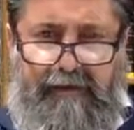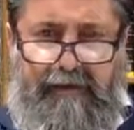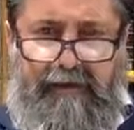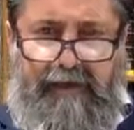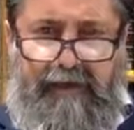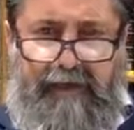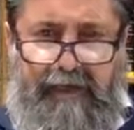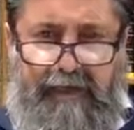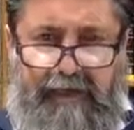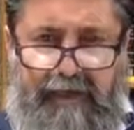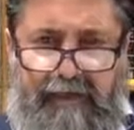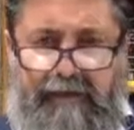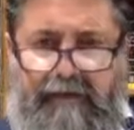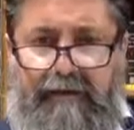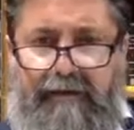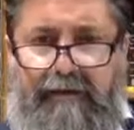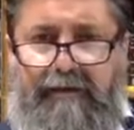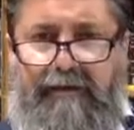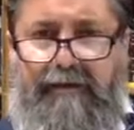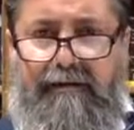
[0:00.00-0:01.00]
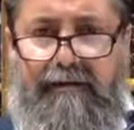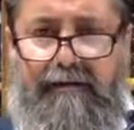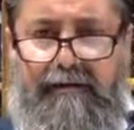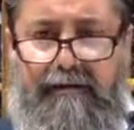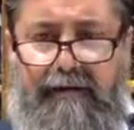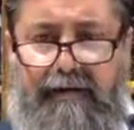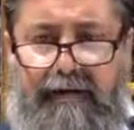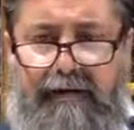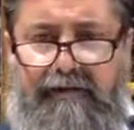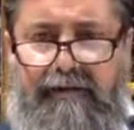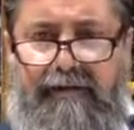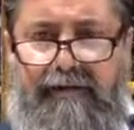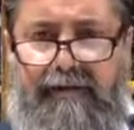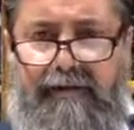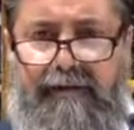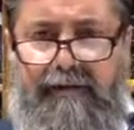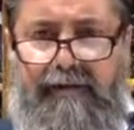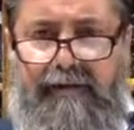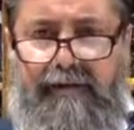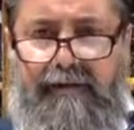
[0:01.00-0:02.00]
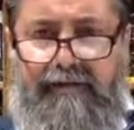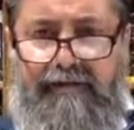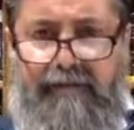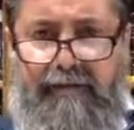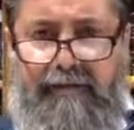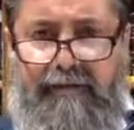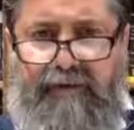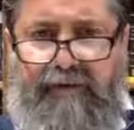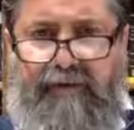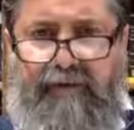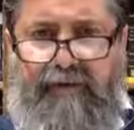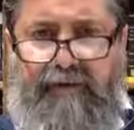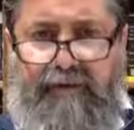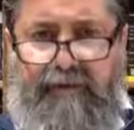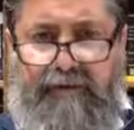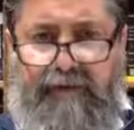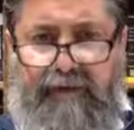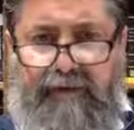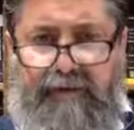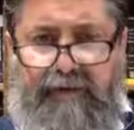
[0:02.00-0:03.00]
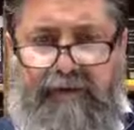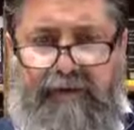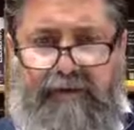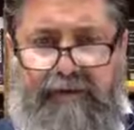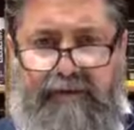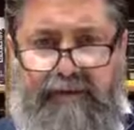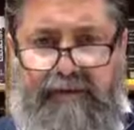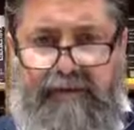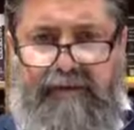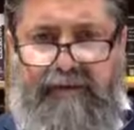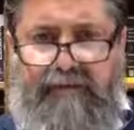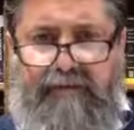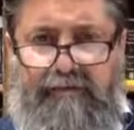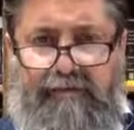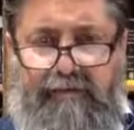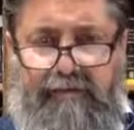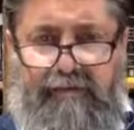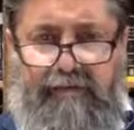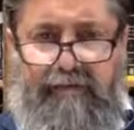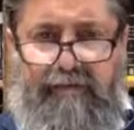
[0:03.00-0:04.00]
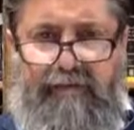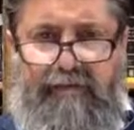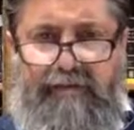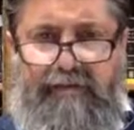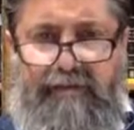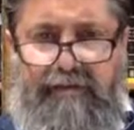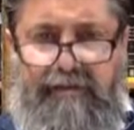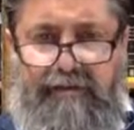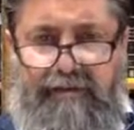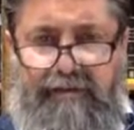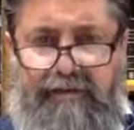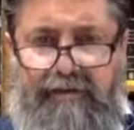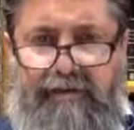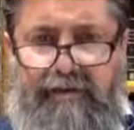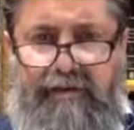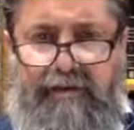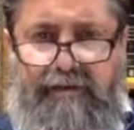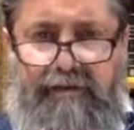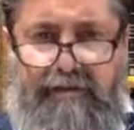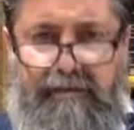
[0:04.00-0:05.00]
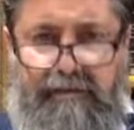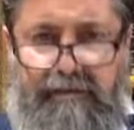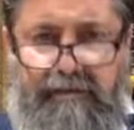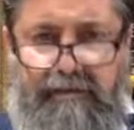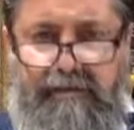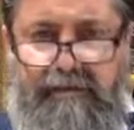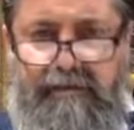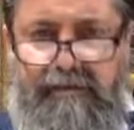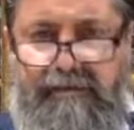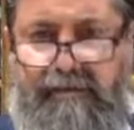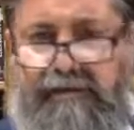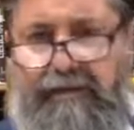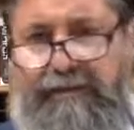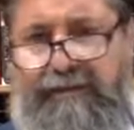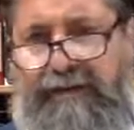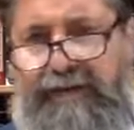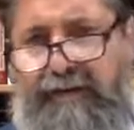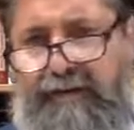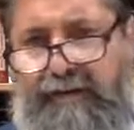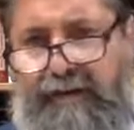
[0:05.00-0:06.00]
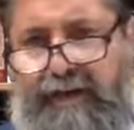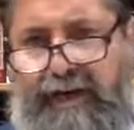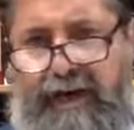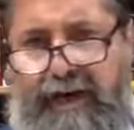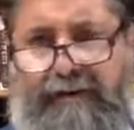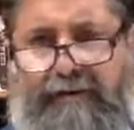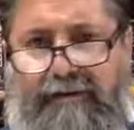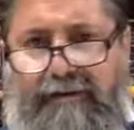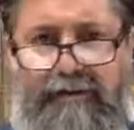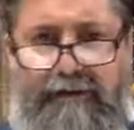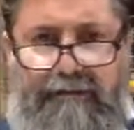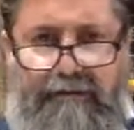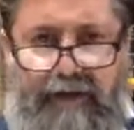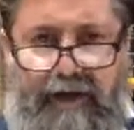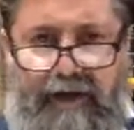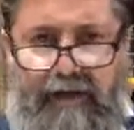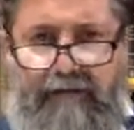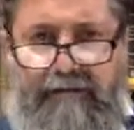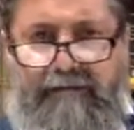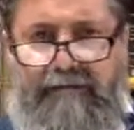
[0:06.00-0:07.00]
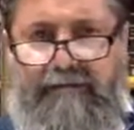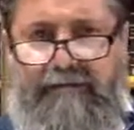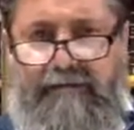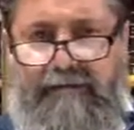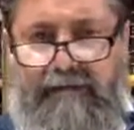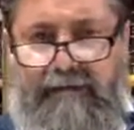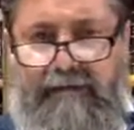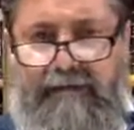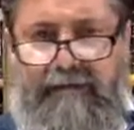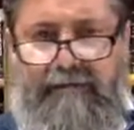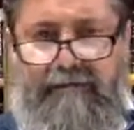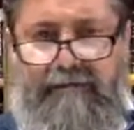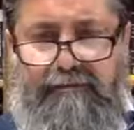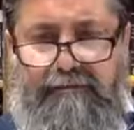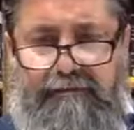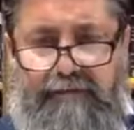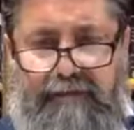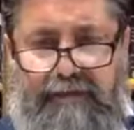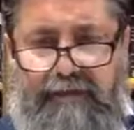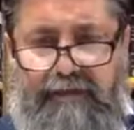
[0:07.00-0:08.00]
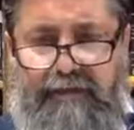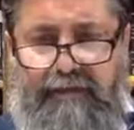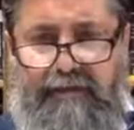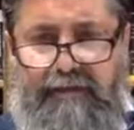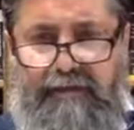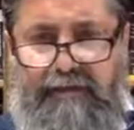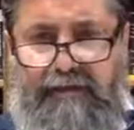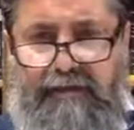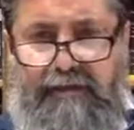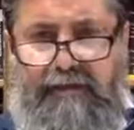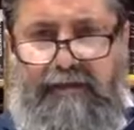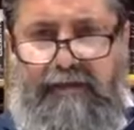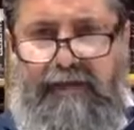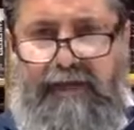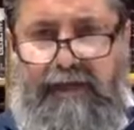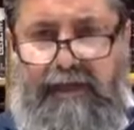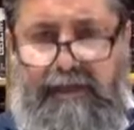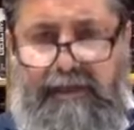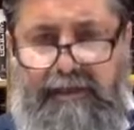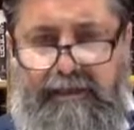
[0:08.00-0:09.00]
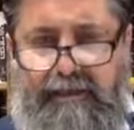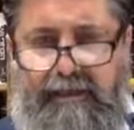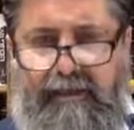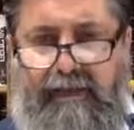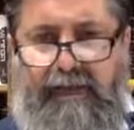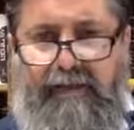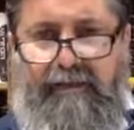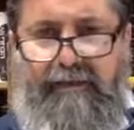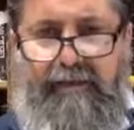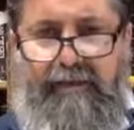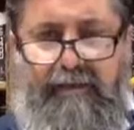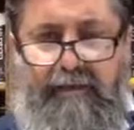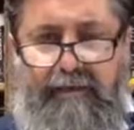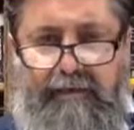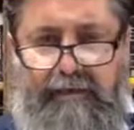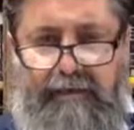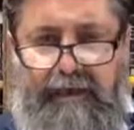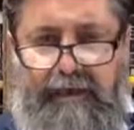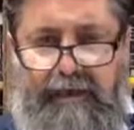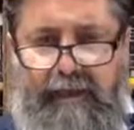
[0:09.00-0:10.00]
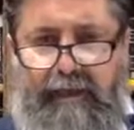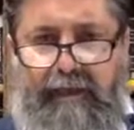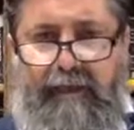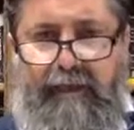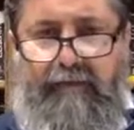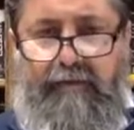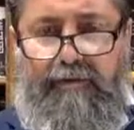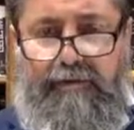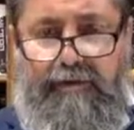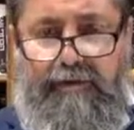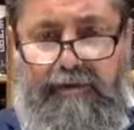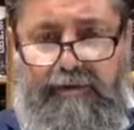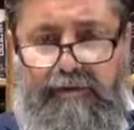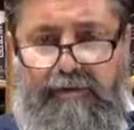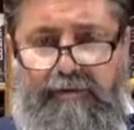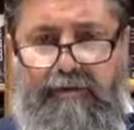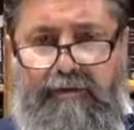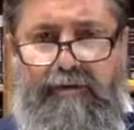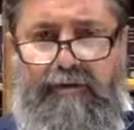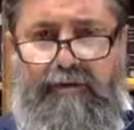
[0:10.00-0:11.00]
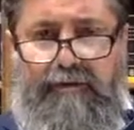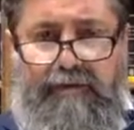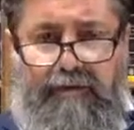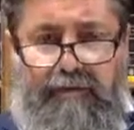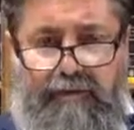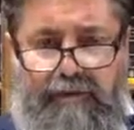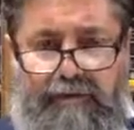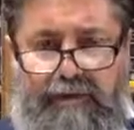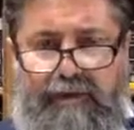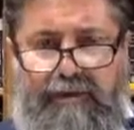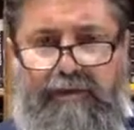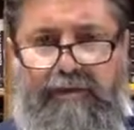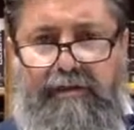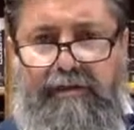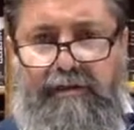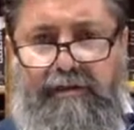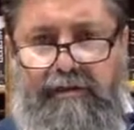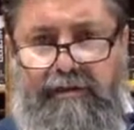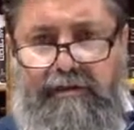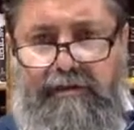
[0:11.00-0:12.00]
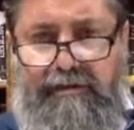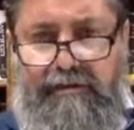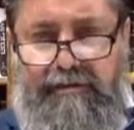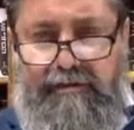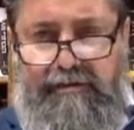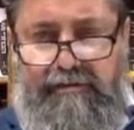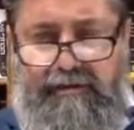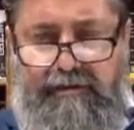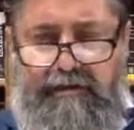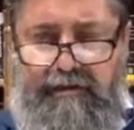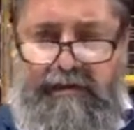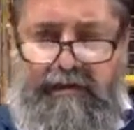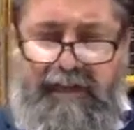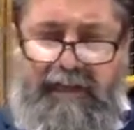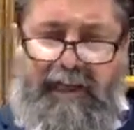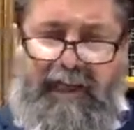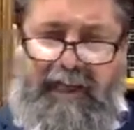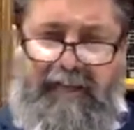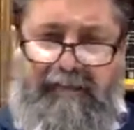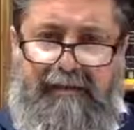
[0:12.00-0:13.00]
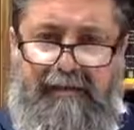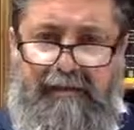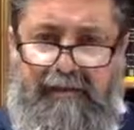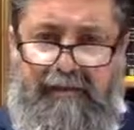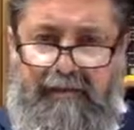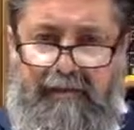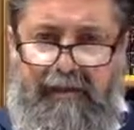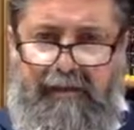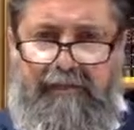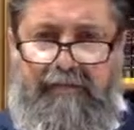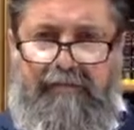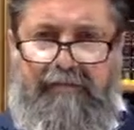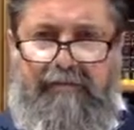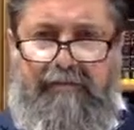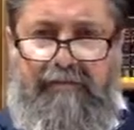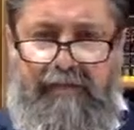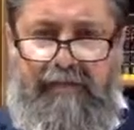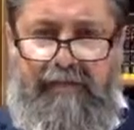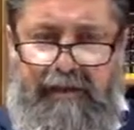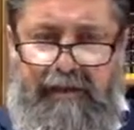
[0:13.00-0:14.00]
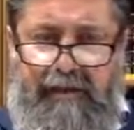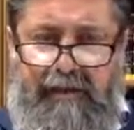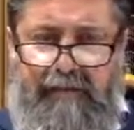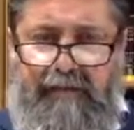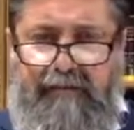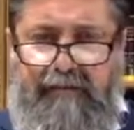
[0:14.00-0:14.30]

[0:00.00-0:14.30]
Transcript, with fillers: And after the meal of Shabbat, Rabbi Meir Baal says to Bruria, where's the children? She goes, oh, they're out and about, you know. And as the evening was getting, he was starting to worry. So where's the children? So she says, Can I ask you a question, Rabbi?